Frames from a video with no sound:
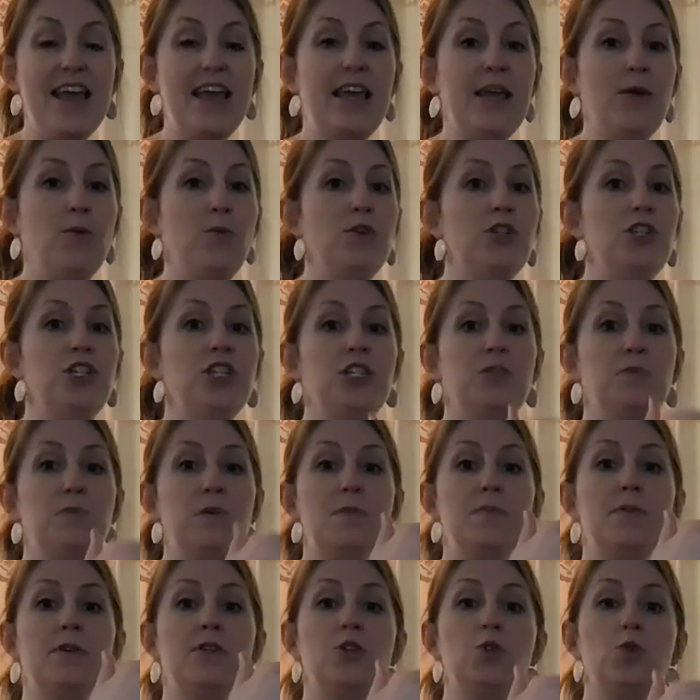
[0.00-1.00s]
It would just be
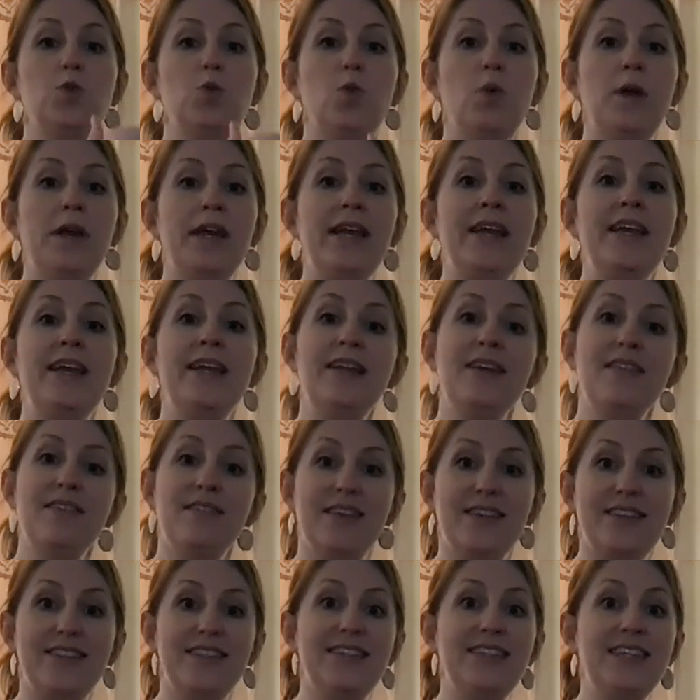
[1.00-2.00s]
between
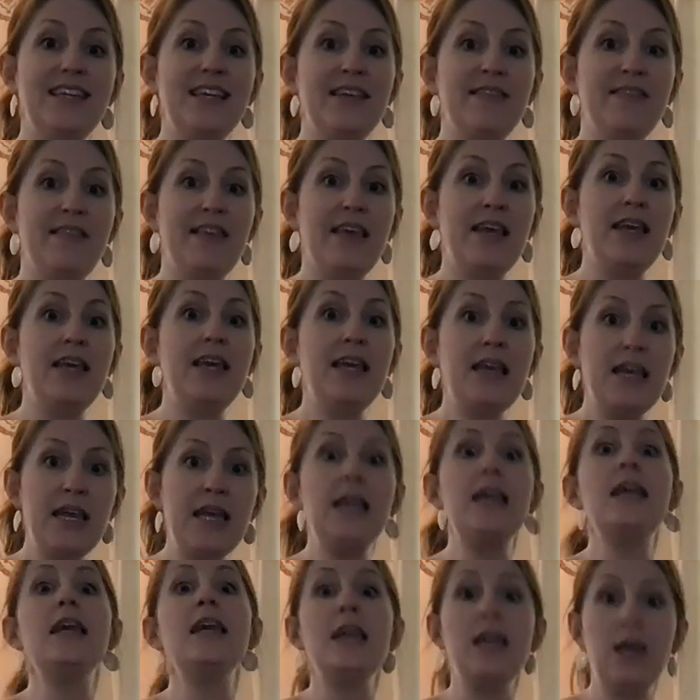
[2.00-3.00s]
the C and the
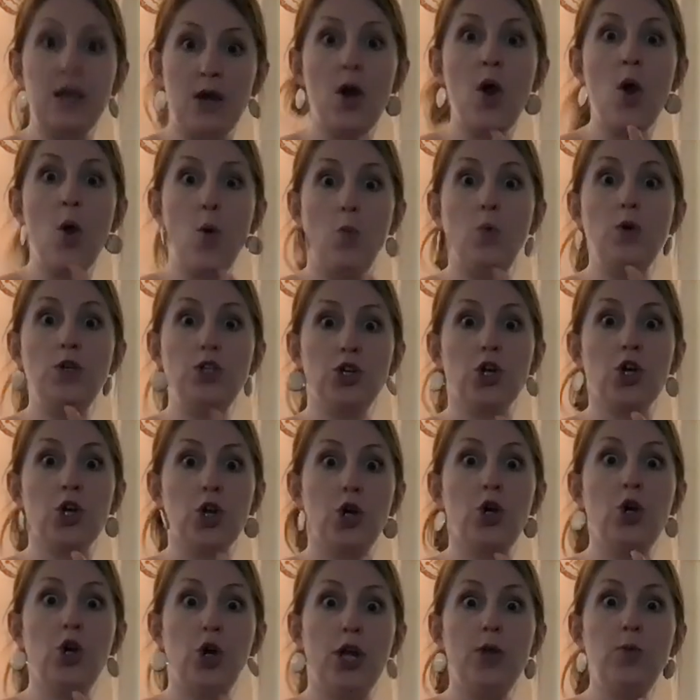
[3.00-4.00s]
E, which are
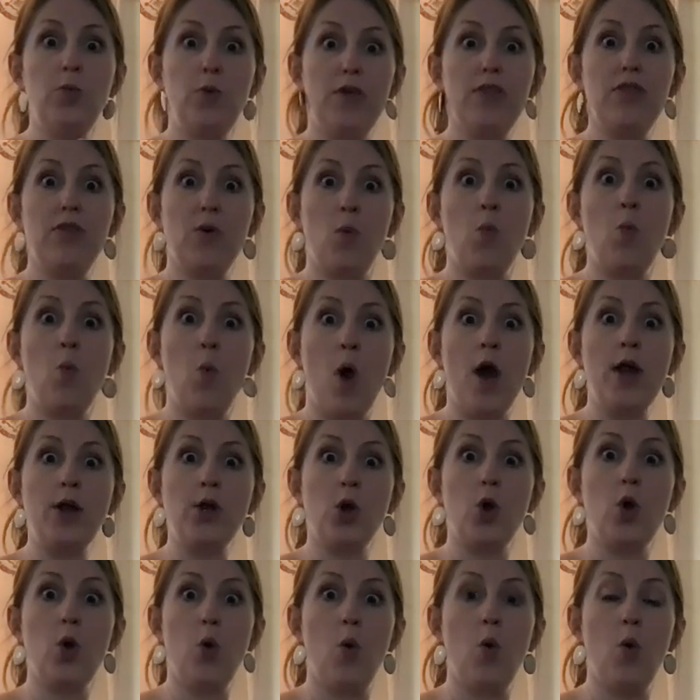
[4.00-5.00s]
good with the 1
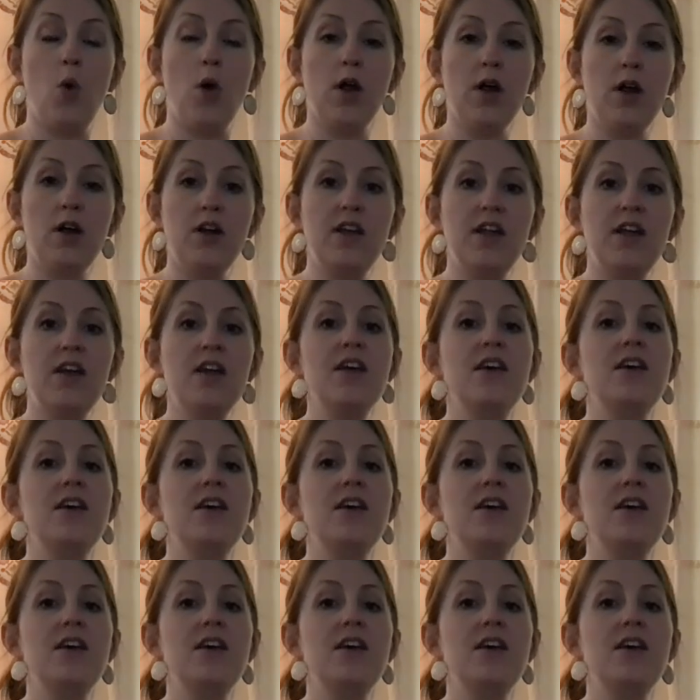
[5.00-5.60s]
chord.